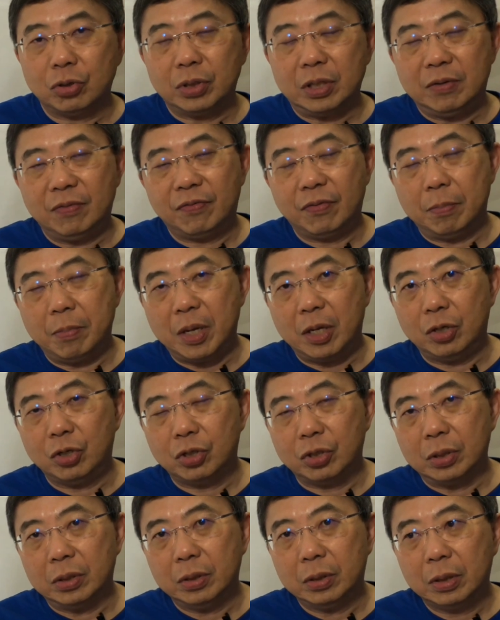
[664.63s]

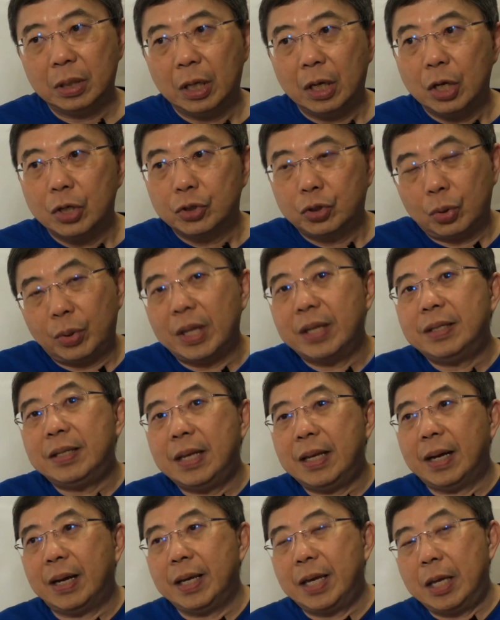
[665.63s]
information so that
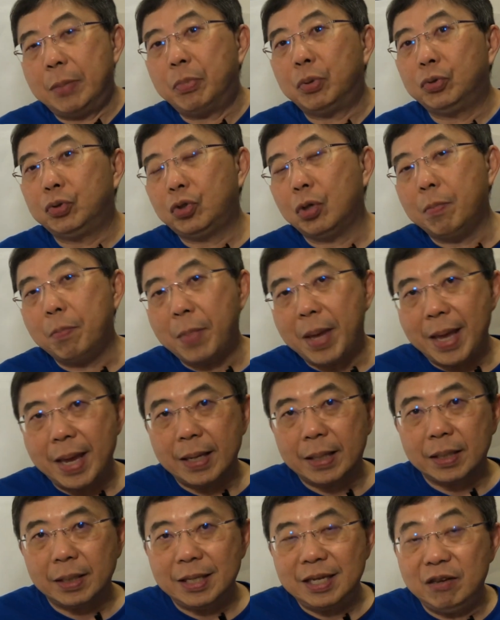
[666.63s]
they are able to
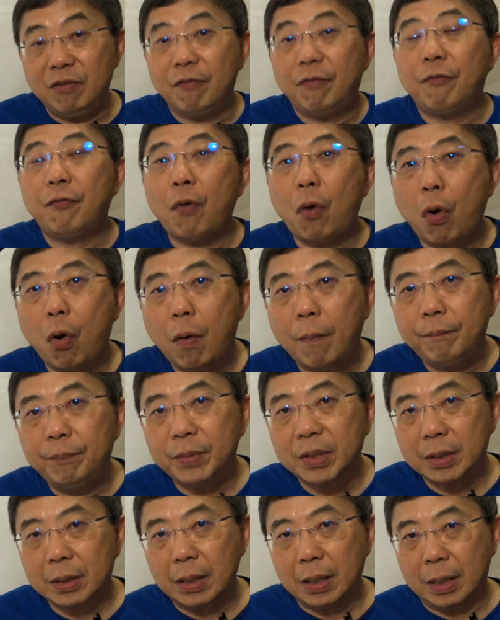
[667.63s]
make
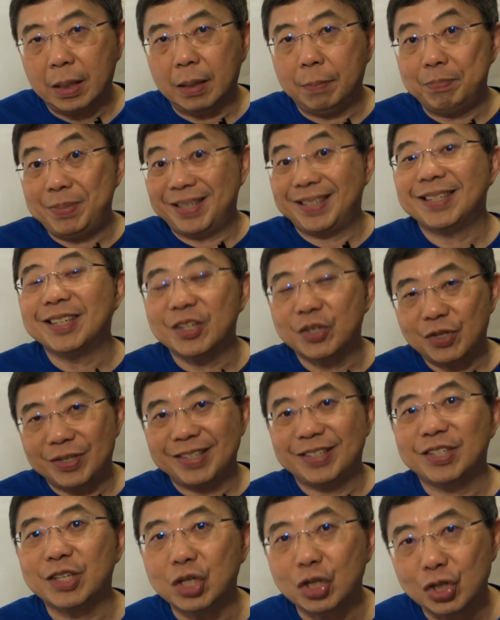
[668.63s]
informed business
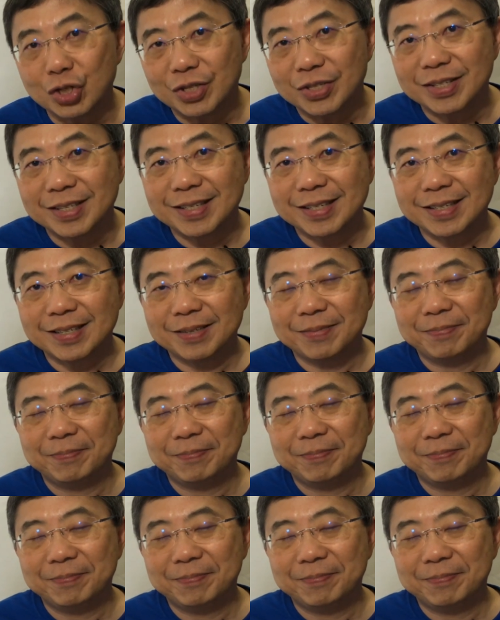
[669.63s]
decisions.